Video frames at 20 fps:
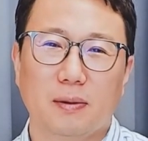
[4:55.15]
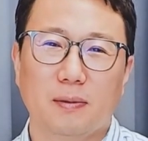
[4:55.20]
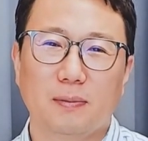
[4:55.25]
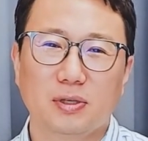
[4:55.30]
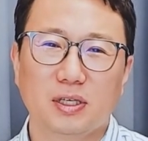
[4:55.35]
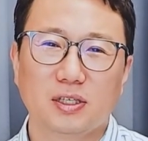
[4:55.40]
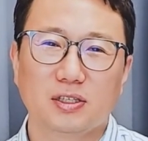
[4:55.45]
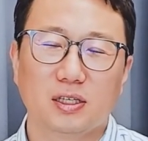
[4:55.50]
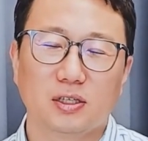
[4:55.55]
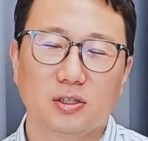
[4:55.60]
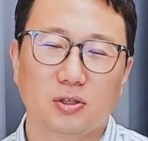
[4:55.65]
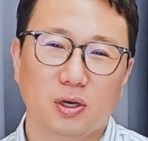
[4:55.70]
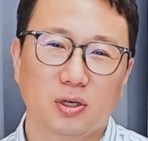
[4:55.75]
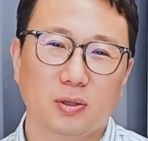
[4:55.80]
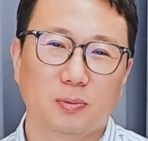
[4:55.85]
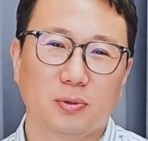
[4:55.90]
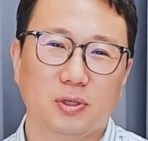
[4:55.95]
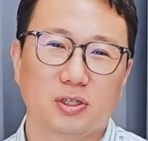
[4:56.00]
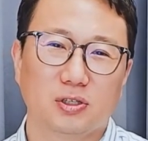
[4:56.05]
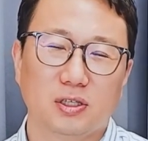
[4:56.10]
This is not a
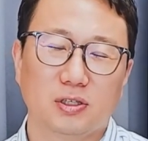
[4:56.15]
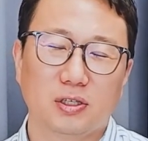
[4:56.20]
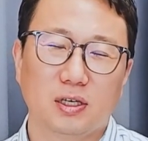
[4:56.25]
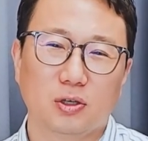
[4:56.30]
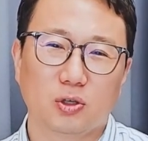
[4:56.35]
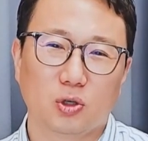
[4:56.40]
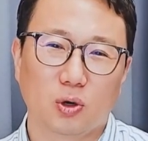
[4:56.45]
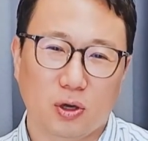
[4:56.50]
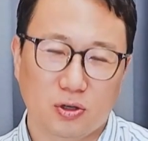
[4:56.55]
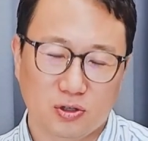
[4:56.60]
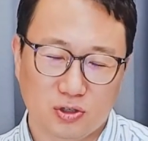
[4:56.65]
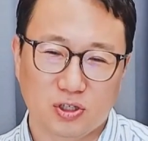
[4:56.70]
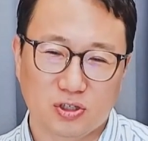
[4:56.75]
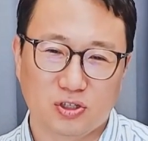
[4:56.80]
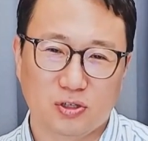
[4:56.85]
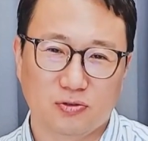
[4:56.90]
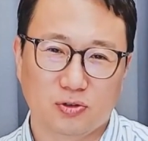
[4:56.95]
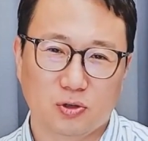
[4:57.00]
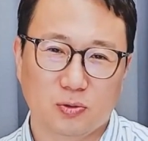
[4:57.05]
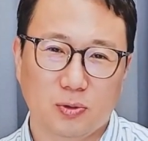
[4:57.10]
business that costs just
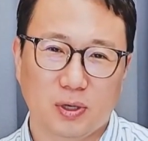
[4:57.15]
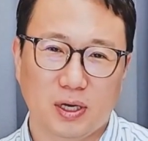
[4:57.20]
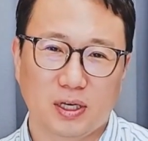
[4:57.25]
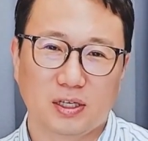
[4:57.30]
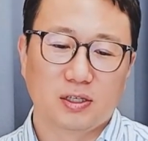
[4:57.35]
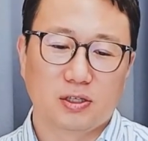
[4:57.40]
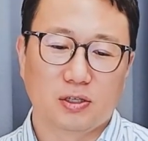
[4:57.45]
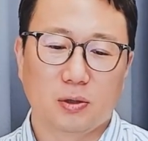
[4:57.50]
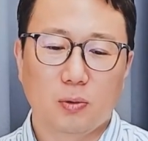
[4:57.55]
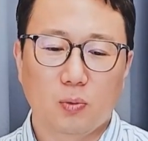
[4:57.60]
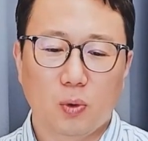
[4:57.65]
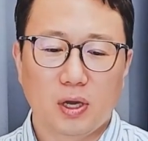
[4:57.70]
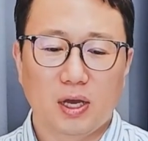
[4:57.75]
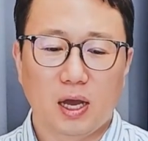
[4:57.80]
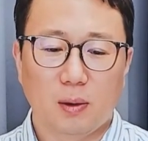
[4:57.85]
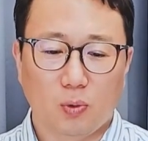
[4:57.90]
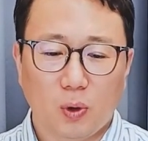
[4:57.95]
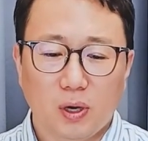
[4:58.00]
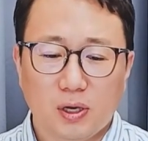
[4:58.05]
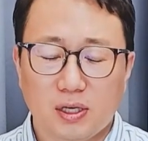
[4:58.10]
a few pennies. What
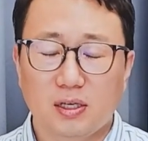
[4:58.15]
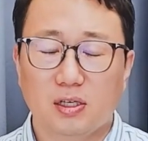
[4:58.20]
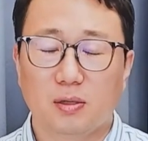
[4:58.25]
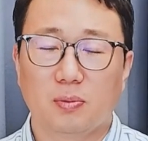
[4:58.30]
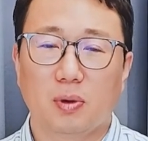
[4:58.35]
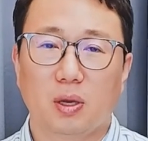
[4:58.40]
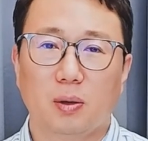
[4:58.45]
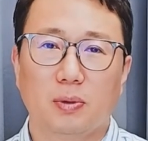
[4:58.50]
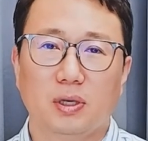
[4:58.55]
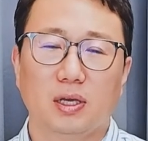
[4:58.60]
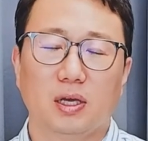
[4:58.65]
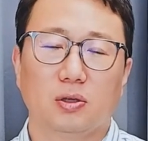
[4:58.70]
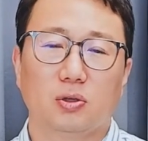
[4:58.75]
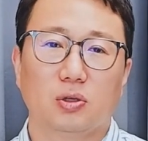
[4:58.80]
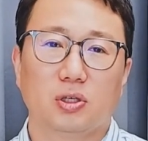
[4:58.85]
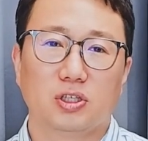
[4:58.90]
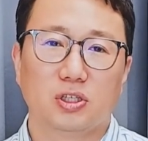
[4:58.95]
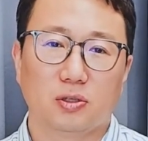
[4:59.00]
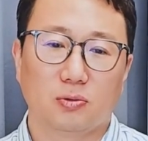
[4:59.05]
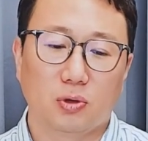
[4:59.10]
I want is a proper
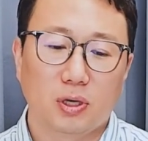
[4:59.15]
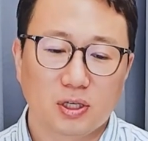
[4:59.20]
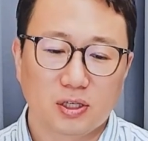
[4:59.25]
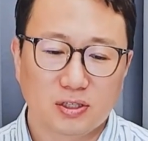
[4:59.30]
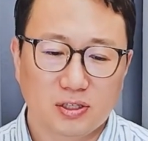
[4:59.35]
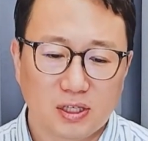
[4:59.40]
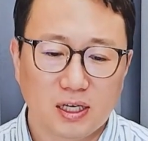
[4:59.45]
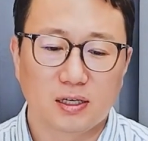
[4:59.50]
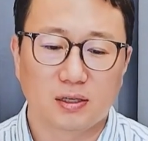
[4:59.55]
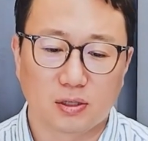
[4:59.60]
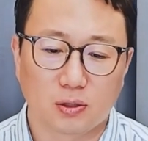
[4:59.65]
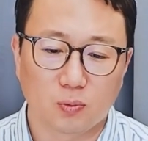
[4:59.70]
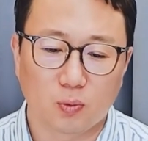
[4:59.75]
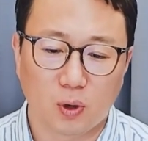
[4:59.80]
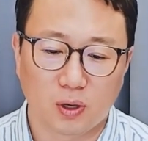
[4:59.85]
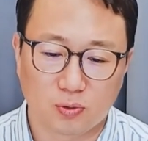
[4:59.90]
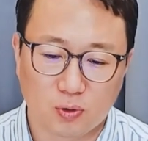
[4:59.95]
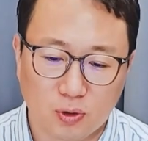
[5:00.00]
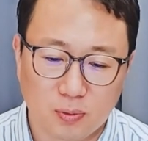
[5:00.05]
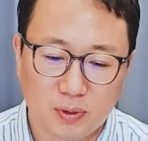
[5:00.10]
increase in real estate.
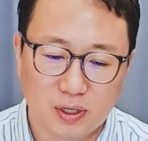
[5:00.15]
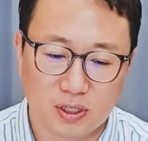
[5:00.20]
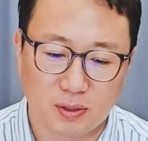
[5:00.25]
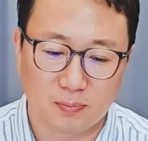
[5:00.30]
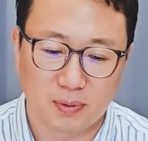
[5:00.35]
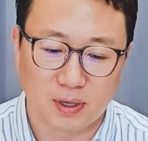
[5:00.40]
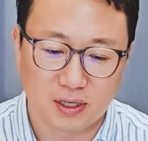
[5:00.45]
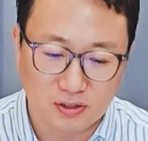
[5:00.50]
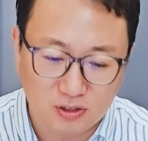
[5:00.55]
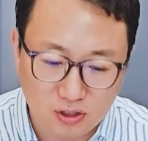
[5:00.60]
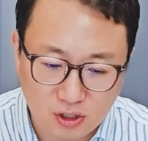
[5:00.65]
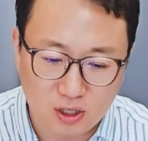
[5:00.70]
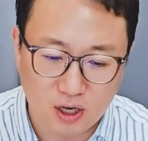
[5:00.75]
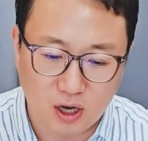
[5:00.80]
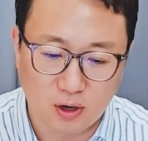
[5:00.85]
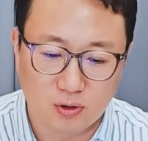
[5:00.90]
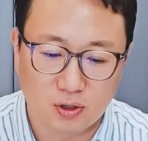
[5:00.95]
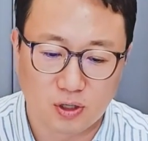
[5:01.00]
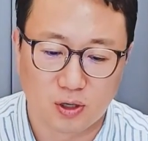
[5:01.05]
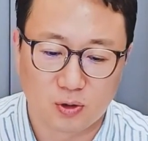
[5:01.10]
What would be the best
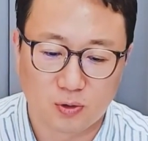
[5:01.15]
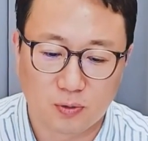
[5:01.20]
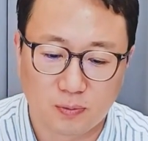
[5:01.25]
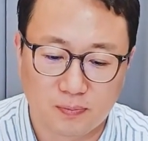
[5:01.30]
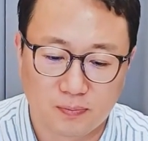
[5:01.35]
scenario?